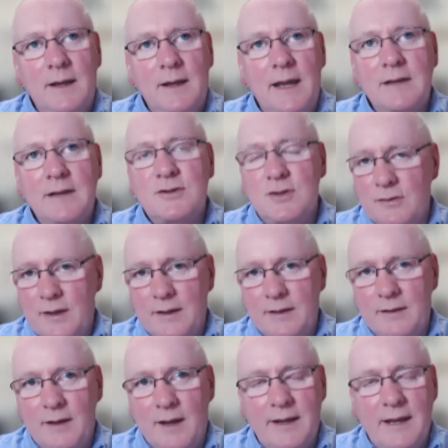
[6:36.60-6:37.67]
a lecture
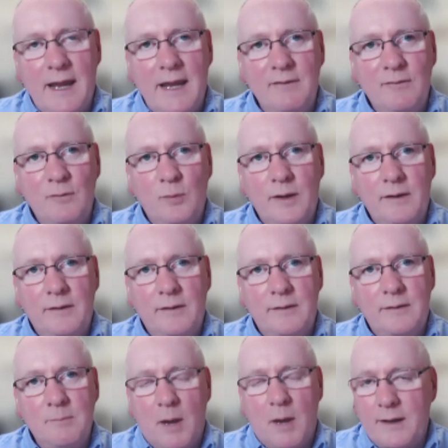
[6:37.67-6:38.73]
that I gave
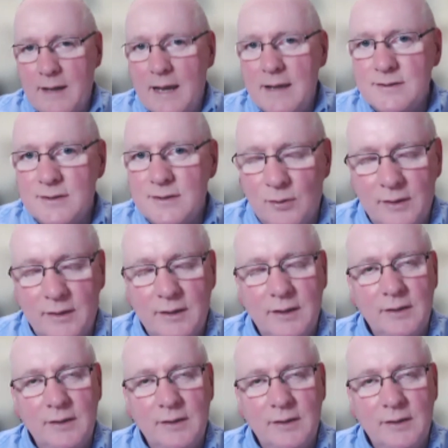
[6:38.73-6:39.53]
with Mike Gascoyne,